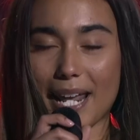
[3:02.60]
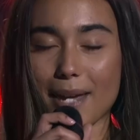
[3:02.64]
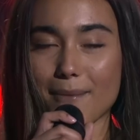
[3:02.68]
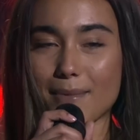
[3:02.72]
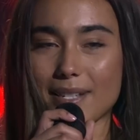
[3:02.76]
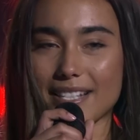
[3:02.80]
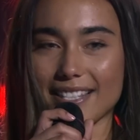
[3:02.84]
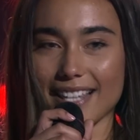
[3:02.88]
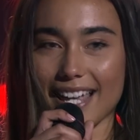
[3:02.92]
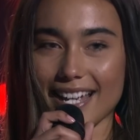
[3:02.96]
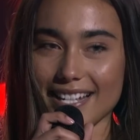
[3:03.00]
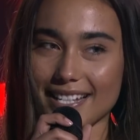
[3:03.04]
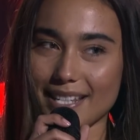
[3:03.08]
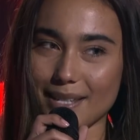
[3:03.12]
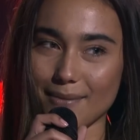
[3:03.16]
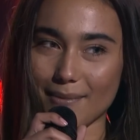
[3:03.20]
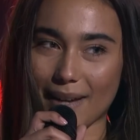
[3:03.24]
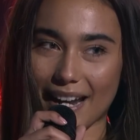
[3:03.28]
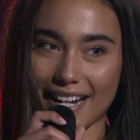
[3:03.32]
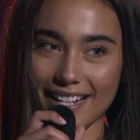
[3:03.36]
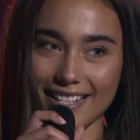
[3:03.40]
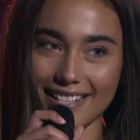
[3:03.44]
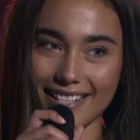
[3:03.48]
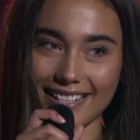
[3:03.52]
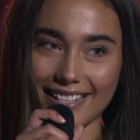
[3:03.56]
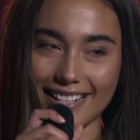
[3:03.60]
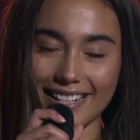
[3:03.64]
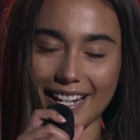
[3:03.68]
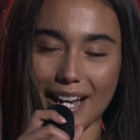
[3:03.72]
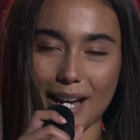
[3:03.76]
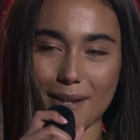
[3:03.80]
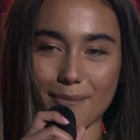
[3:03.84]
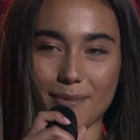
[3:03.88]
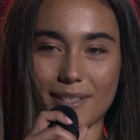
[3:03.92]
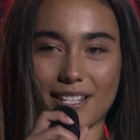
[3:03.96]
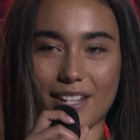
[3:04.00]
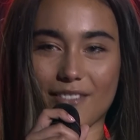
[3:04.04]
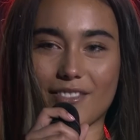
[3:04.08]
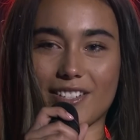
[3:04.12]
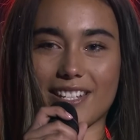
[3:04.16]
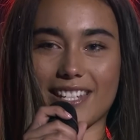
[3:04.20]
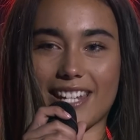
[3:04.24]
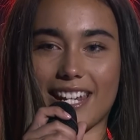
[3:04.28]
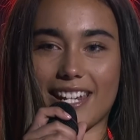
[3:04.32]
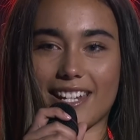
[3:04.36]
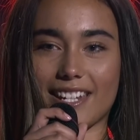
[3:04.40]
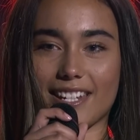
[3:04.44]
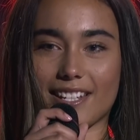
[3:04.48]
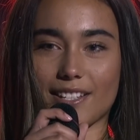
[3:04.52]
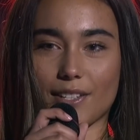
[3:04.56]
name is Lacy Madison. I'm
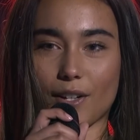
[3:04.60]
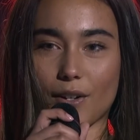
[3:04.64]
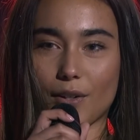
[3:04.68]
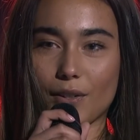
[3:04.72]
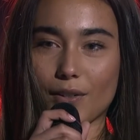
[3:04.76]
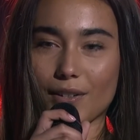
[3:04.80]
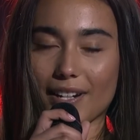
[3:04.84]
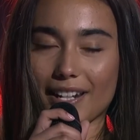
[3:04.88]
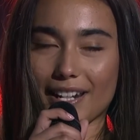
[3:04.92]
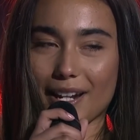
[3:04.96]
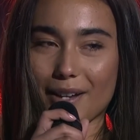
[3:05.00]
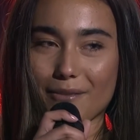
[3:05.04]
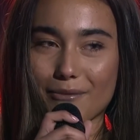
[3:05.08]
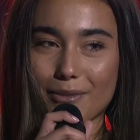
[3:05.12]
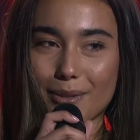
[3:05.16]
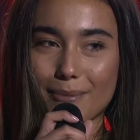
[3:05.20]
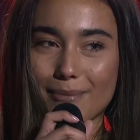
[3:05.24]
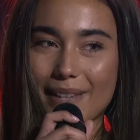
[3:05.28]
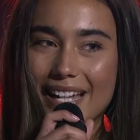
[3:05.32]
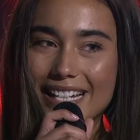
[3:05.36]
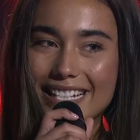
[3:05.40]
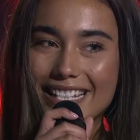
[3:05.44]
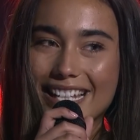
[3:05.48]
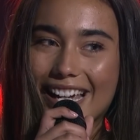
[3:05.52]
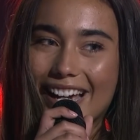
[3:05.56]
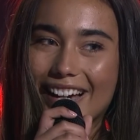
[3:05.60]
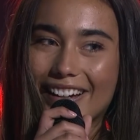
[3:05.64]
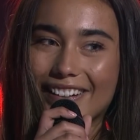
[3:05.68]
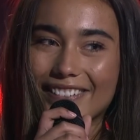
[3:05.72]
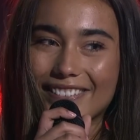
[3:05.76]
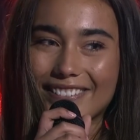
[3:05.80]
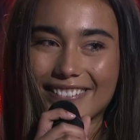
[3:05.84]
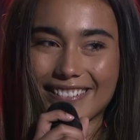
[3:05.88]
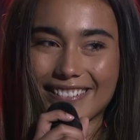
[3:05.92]
17 years old and I'm from Blacktown.